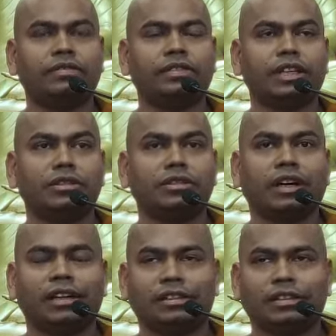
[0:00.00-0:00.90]
in your
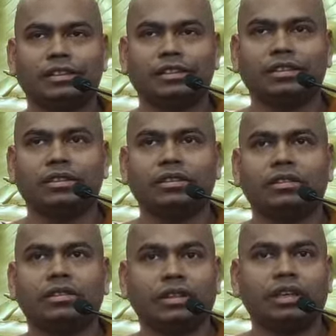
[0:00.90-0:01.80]
heart,
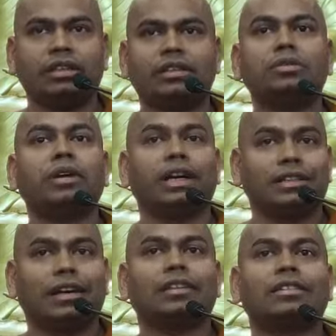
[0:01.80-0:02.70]
then you
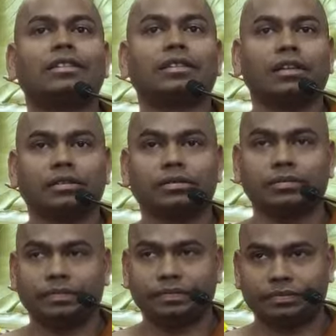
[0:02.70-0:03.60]
attract that love.
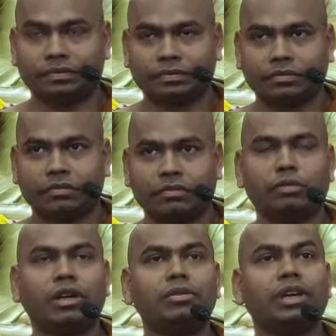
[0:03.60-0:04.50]

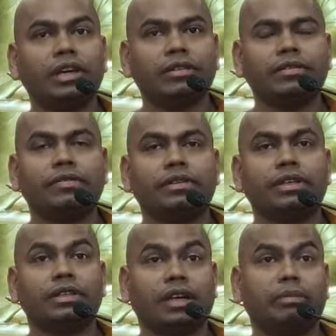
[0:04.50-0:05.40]
What you give
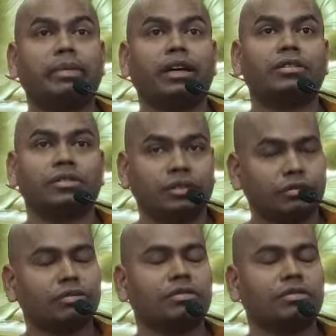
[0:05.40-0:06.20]
is come back to you.